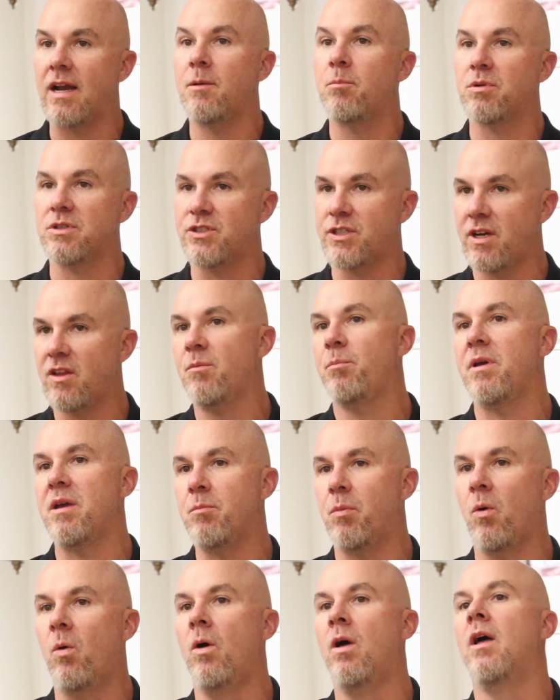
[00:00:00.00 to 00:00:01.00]
90% of the
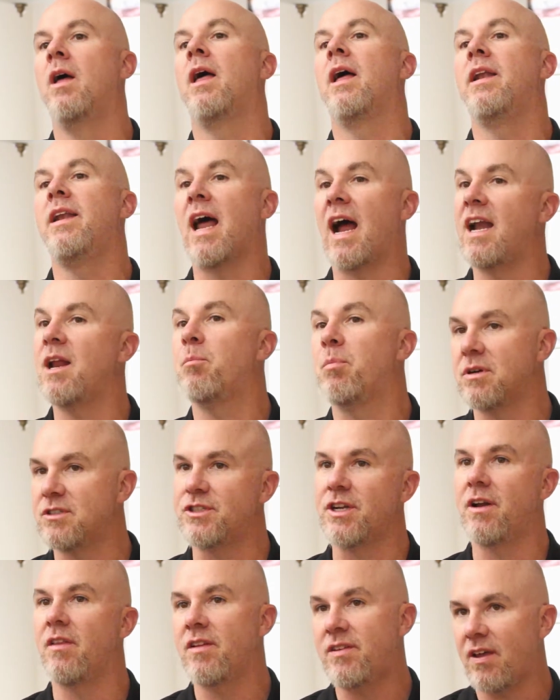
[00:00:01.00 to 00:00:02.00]
people,
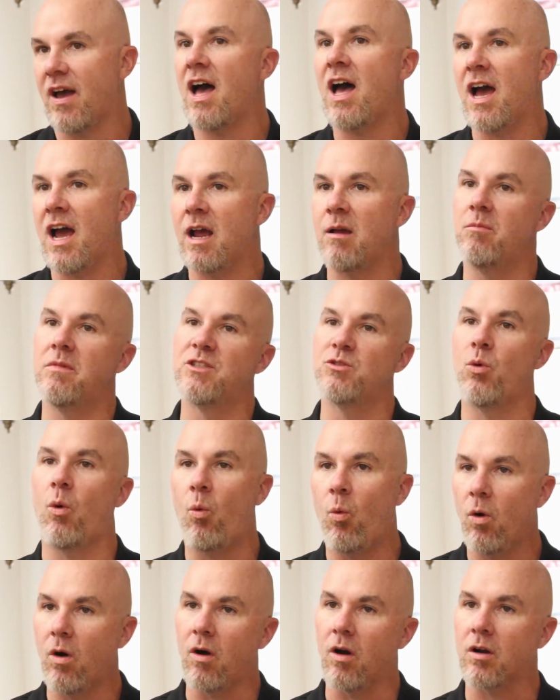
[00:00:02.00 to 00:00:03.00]
90% of the time, this
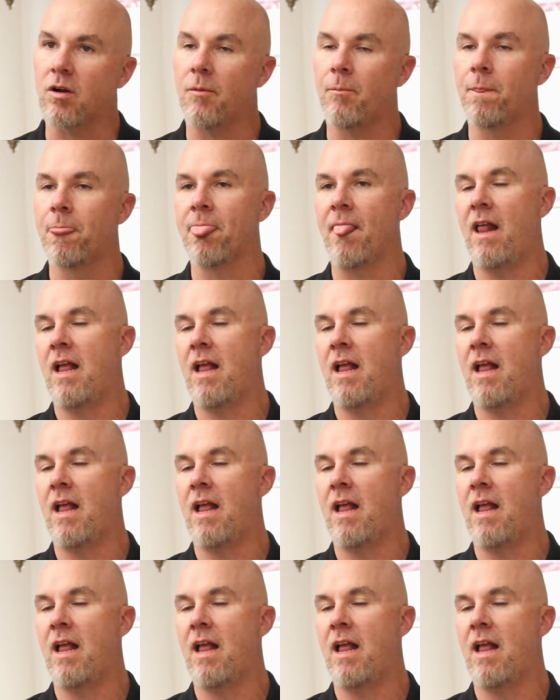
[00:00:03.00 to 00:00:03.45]
will work.